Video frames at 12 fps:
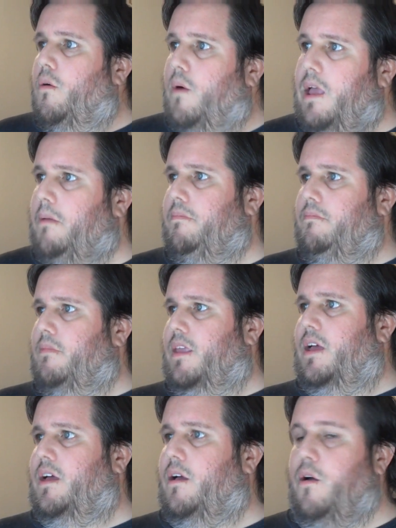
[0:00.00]
Well,
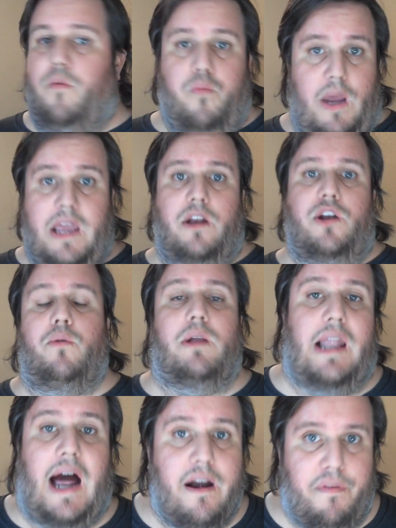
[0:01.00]
we can do
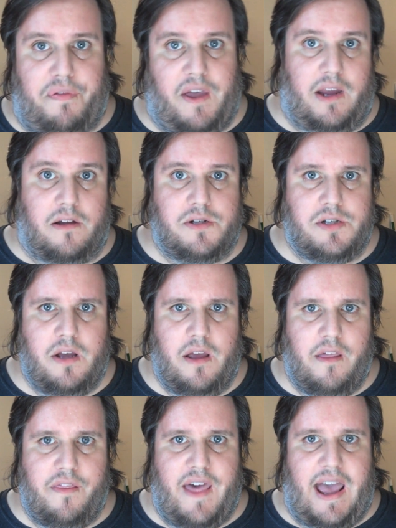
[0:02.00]
a lot of things
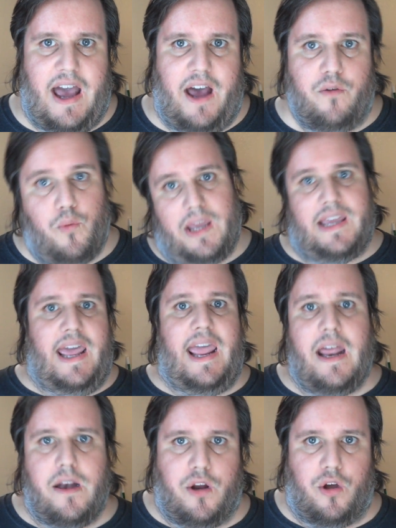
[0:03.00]
that we
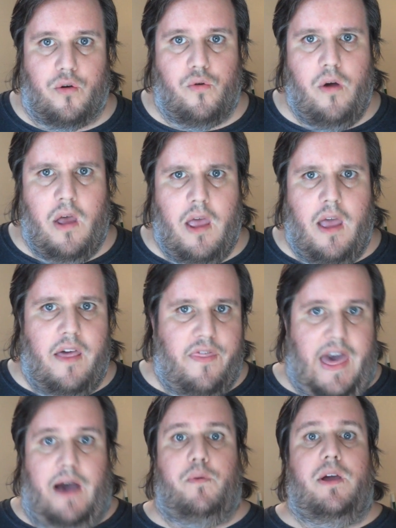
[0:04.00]
can do
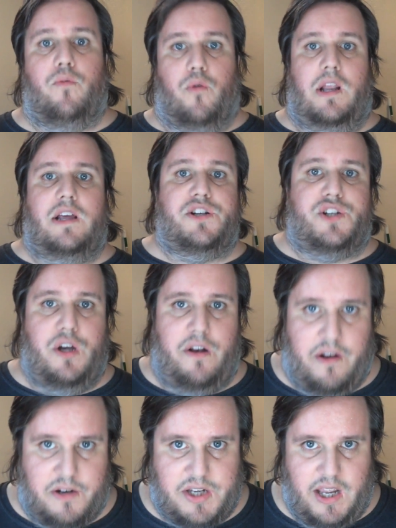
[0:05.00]
that we really
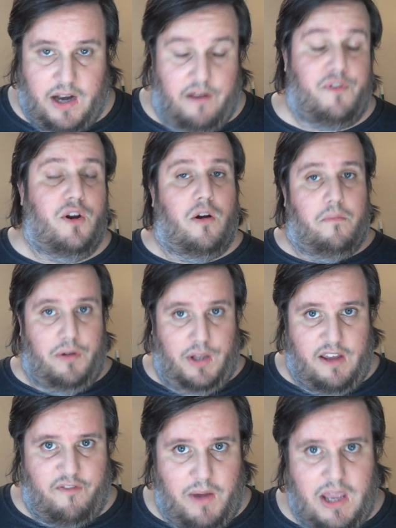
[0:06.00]
shouldn't. And if you don't
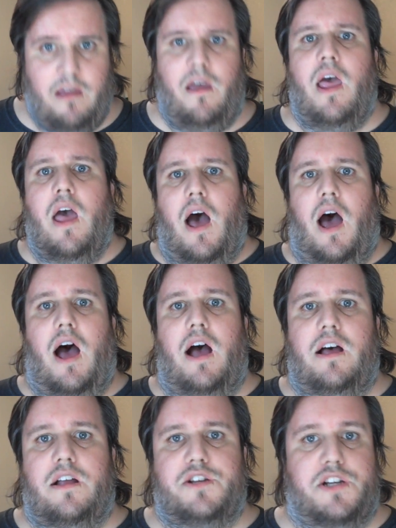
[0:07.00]
believe me,
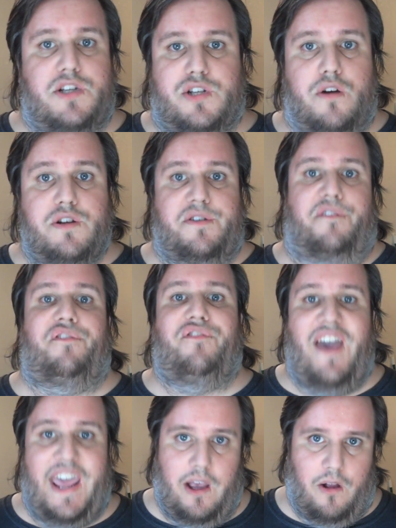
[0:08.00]
just search
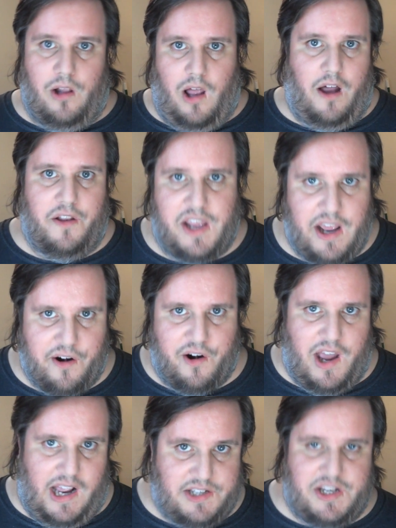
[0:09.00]
fail on the
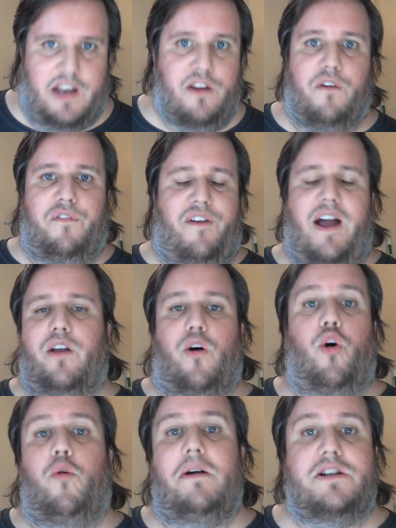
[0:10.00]
internet and you'll find
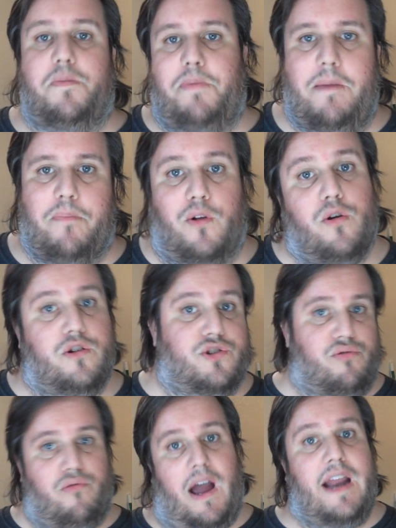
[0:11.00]
a whole bunch of people who
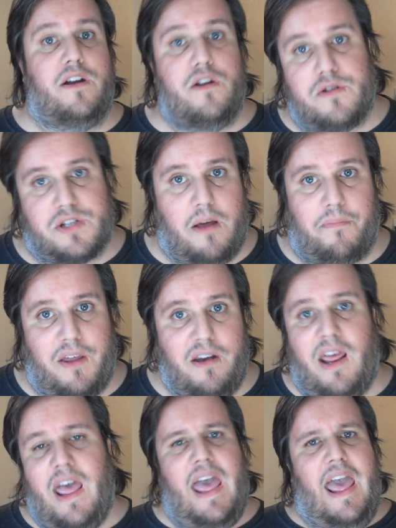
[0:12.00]
tried to do
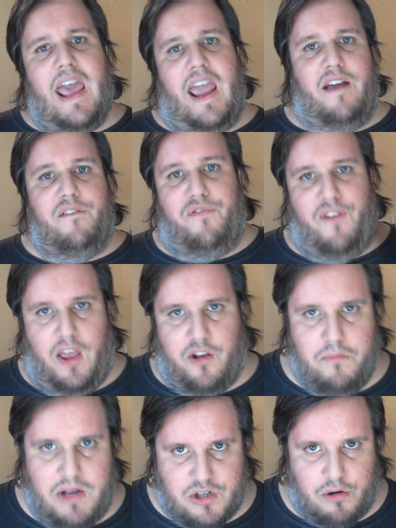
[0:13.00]
something and
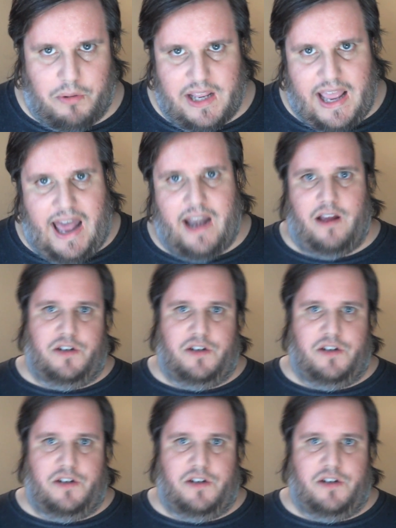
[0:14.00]
failed miserably at